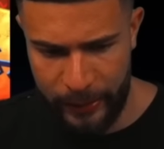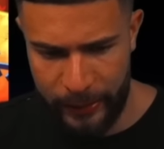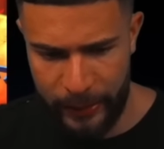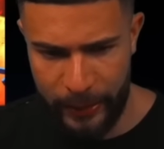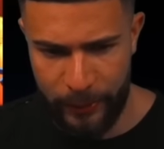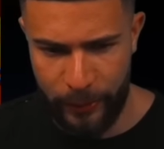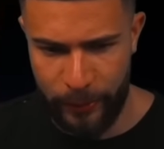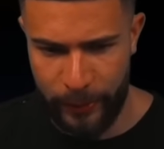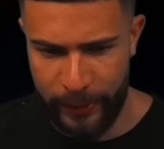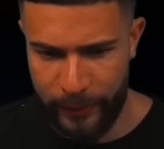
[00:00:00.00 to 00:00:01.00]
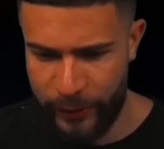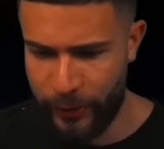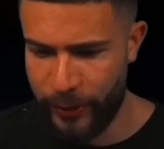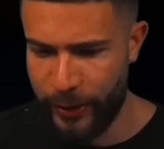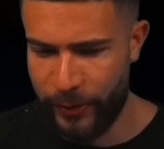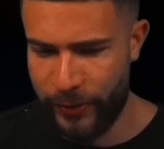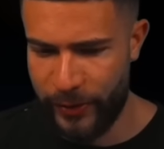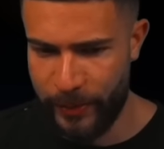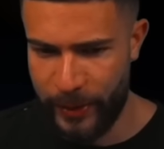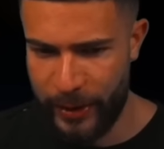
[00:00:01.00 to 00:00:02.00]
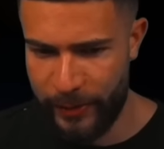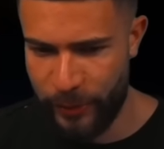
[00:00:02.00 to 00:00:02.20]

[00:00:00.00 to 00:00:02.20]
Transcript: yeah, with whatever's going on, some days I'm